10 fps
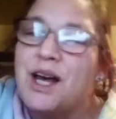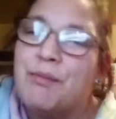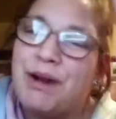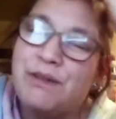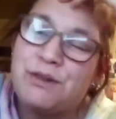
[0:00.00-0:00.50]

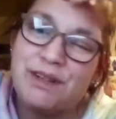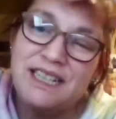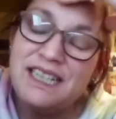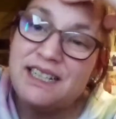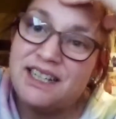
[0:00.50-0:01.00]
but it was
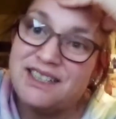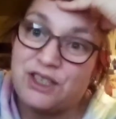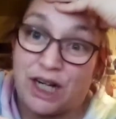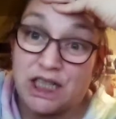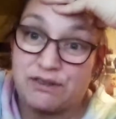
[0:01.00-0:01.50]
really
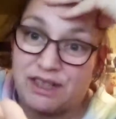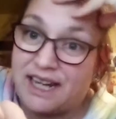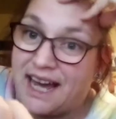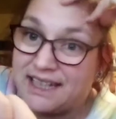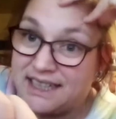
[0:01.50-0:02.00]
stressful and
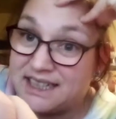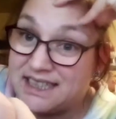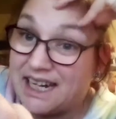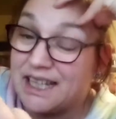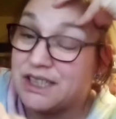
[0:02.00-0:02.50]
hectic
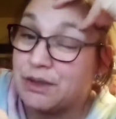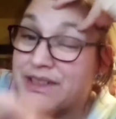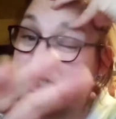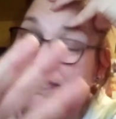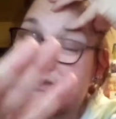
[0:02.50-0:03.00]
today, so I
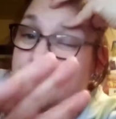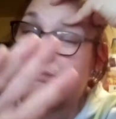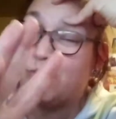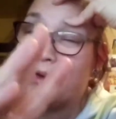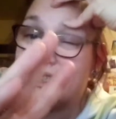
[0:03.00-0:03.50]
just
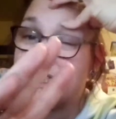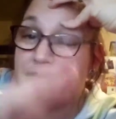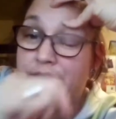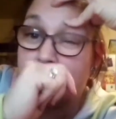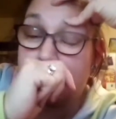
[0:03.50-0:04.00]

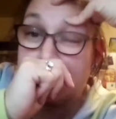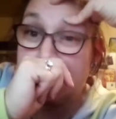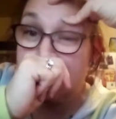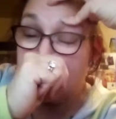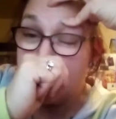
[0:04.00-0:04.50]
wasn't feeling
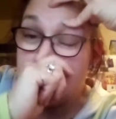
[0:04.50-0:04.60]
it.